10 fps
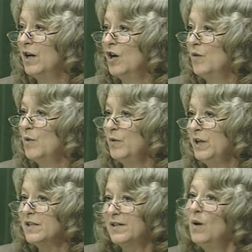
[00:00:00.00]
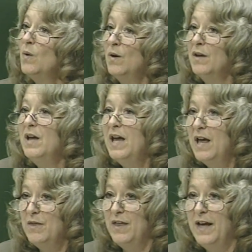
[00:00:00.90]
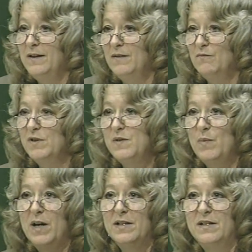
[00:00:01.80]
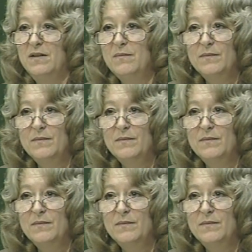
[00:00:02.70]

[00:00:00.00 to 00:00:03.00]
a harmonious whole that responds